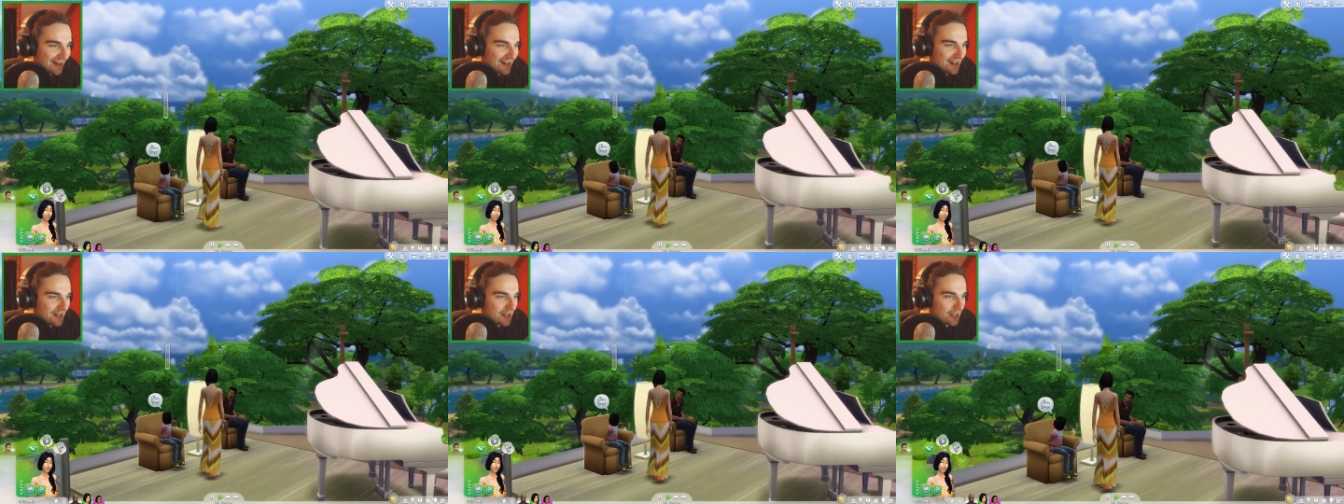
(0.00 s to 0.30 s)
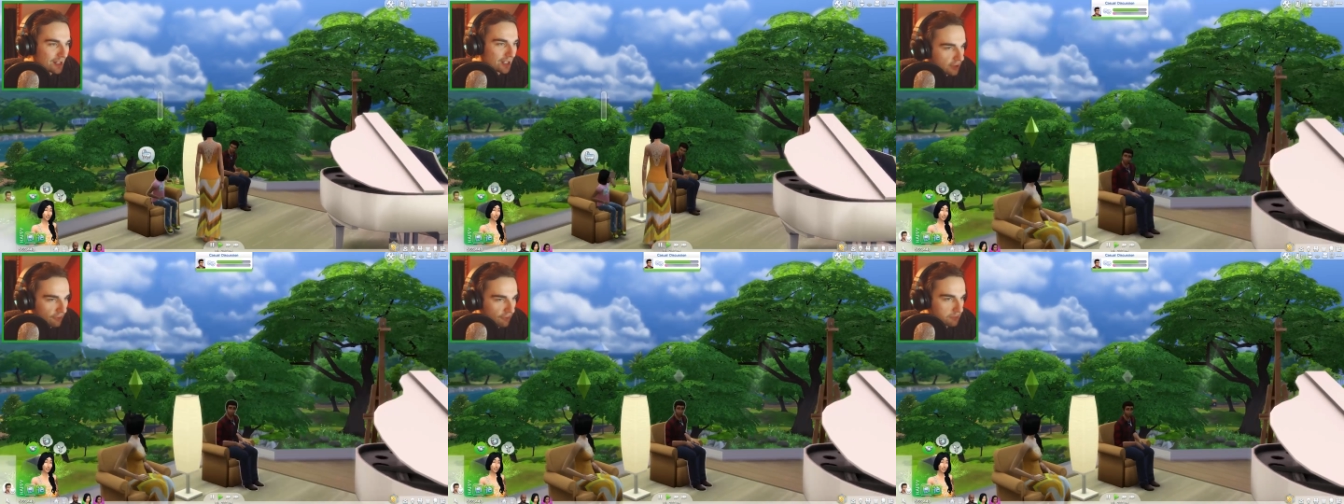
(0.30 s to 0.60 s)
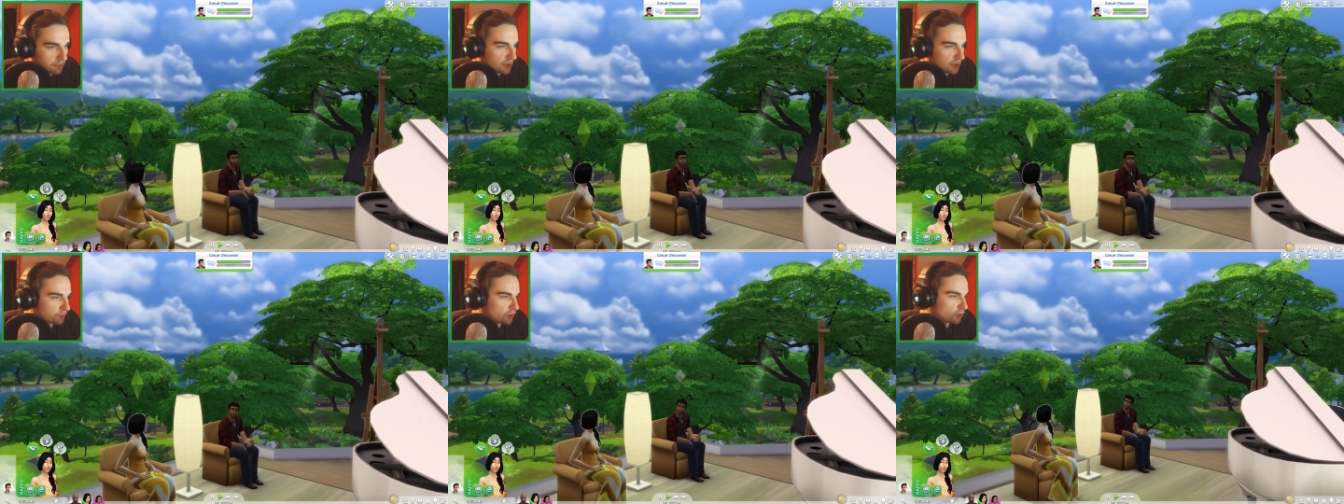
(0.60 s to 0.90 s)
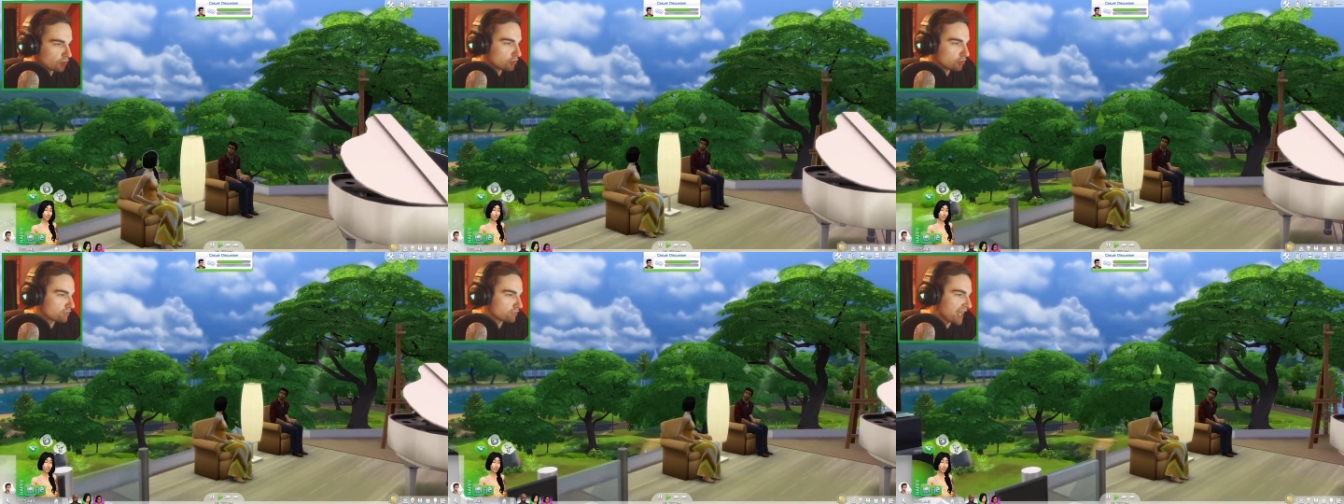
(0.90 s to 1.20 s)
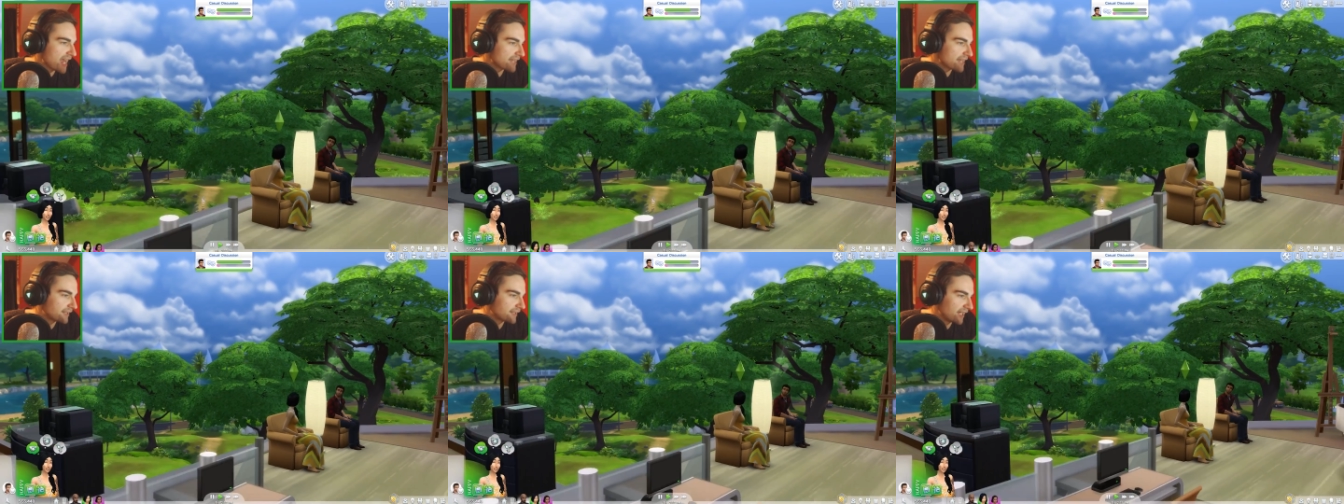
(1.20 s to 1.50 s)
if I become your new
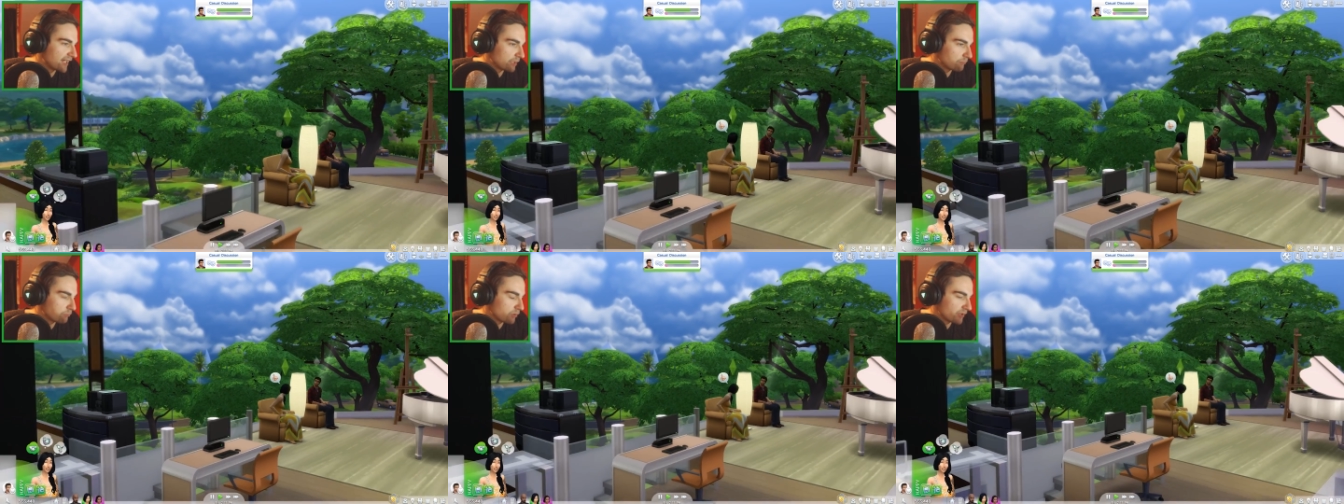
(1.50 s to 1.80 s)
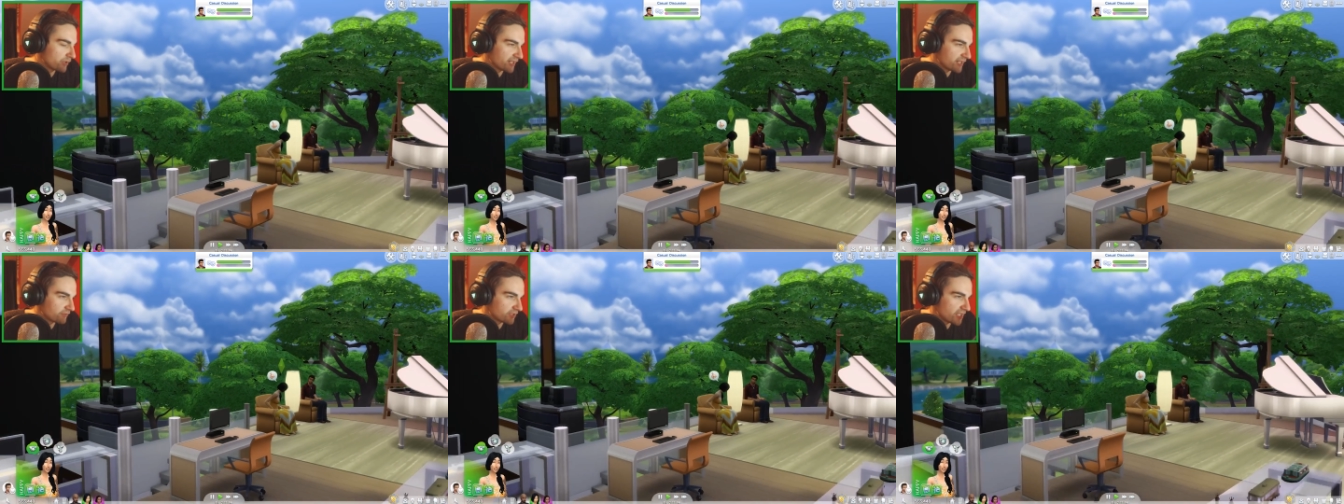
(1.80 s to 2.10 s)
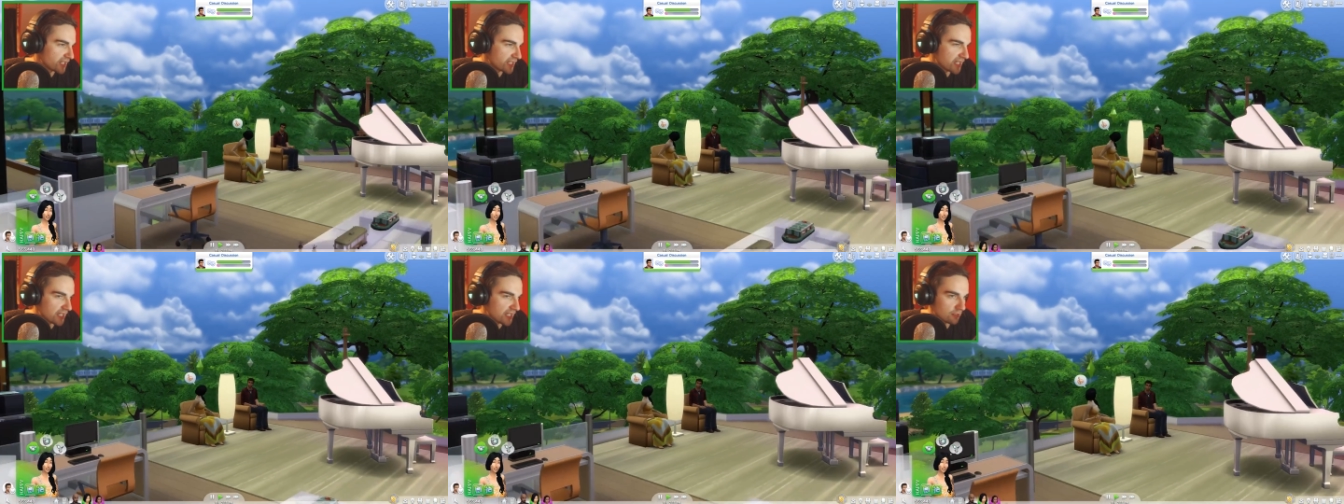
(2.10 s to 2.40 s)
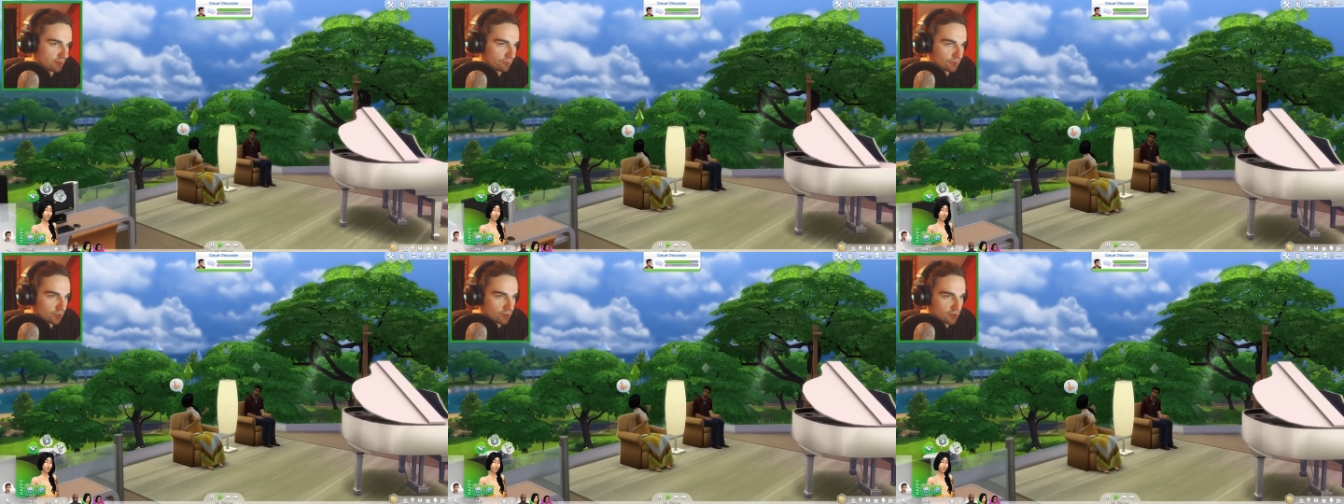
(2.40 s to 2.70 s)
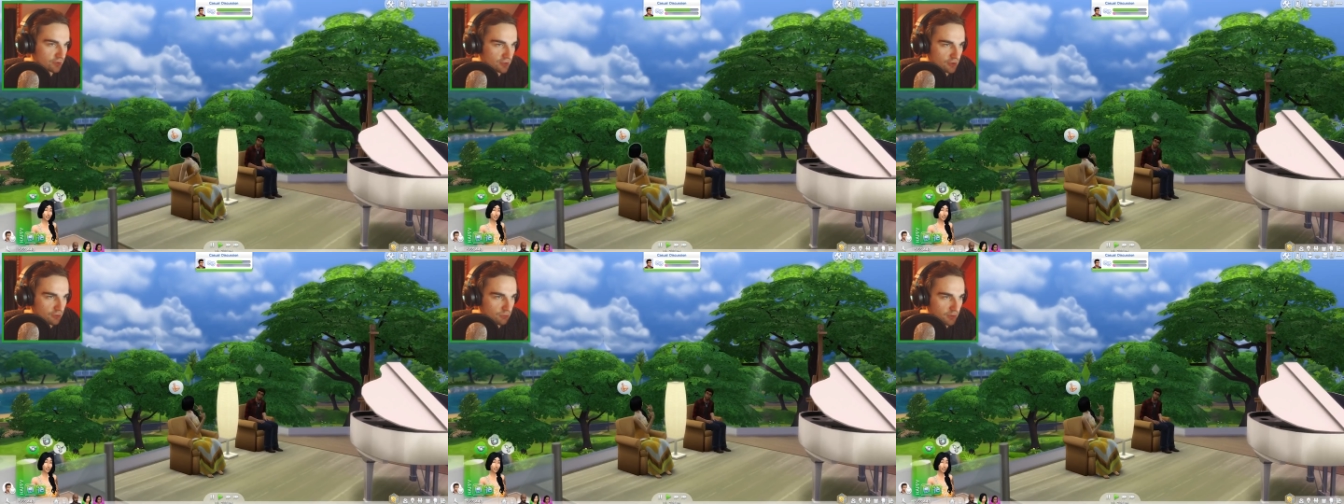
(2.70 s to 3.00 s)
dad, kid, I'm probably going to take care of
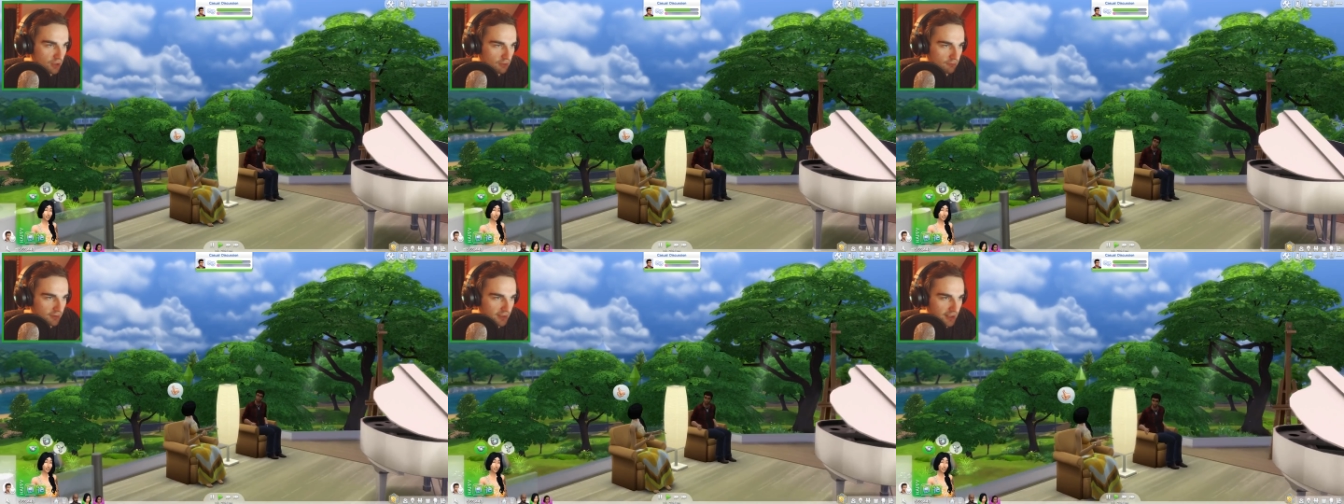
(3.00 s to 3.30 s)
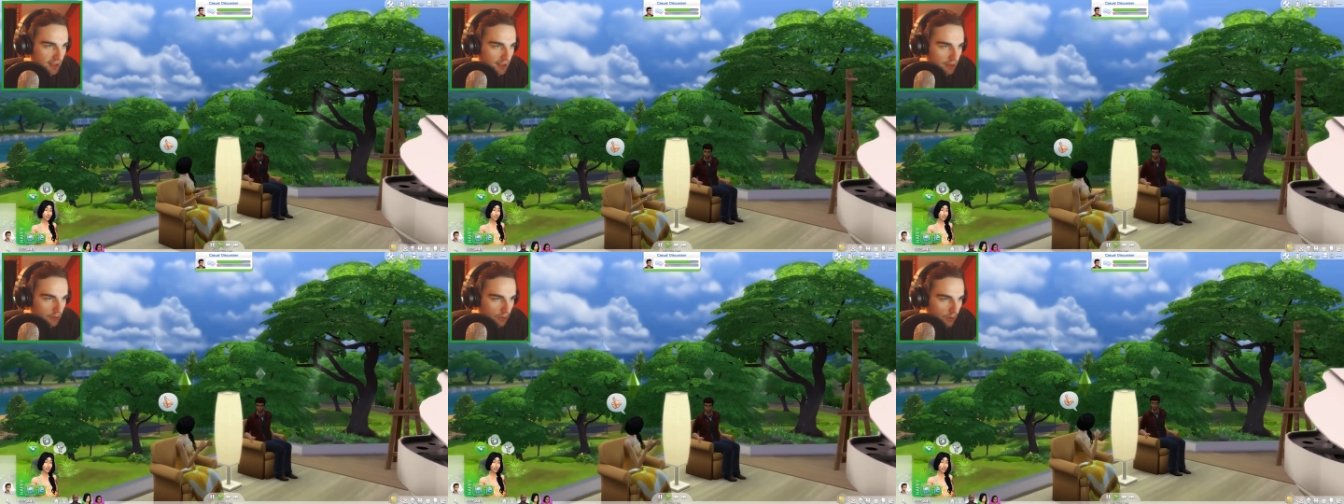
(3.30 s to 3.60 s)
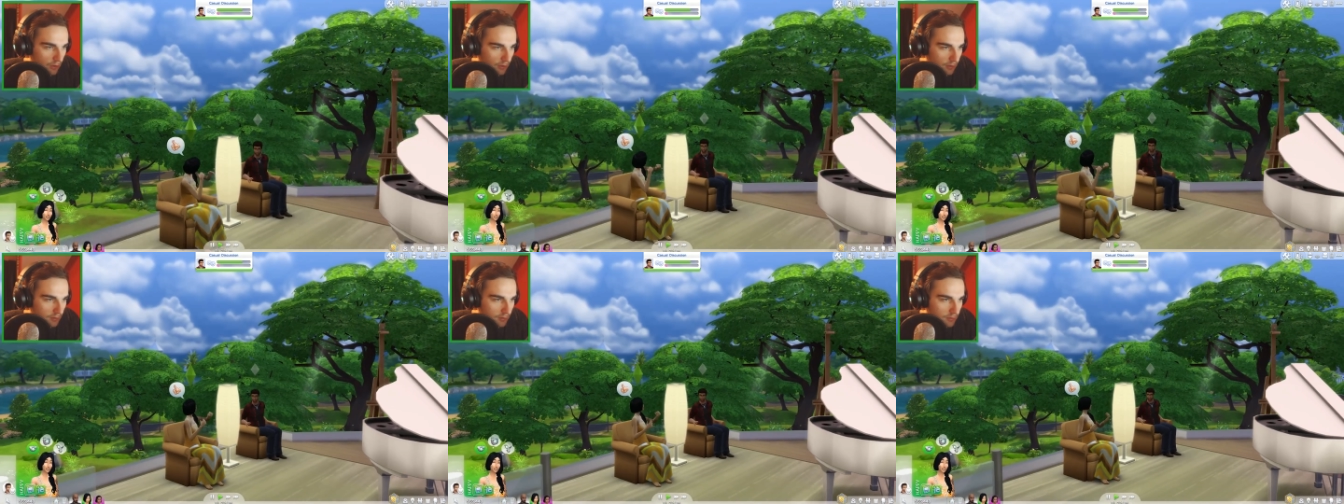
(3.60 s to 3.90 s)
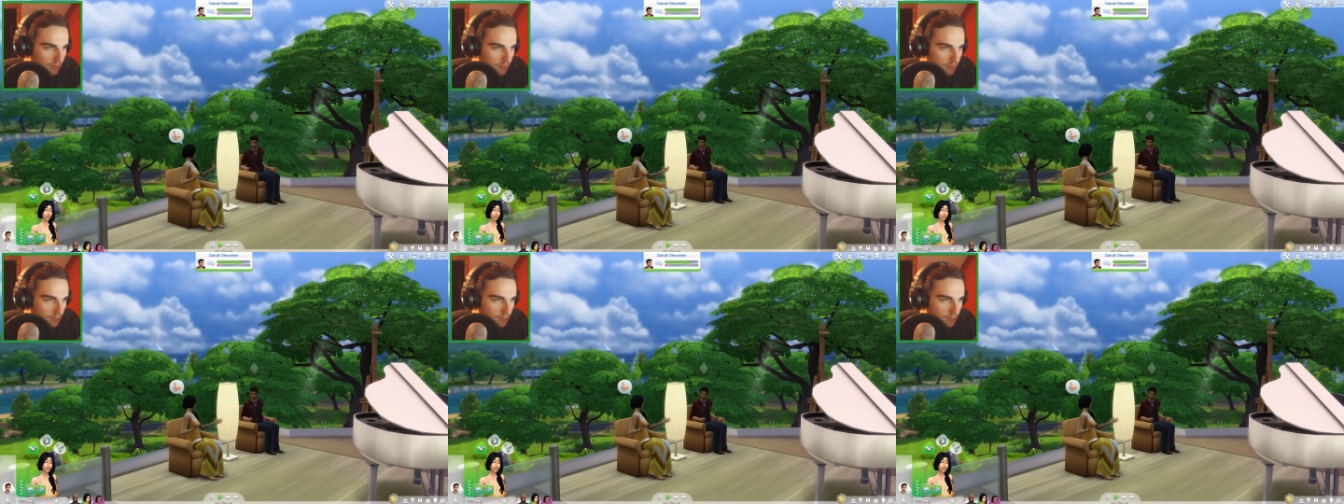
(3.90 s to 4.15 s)
you since we don't really get along.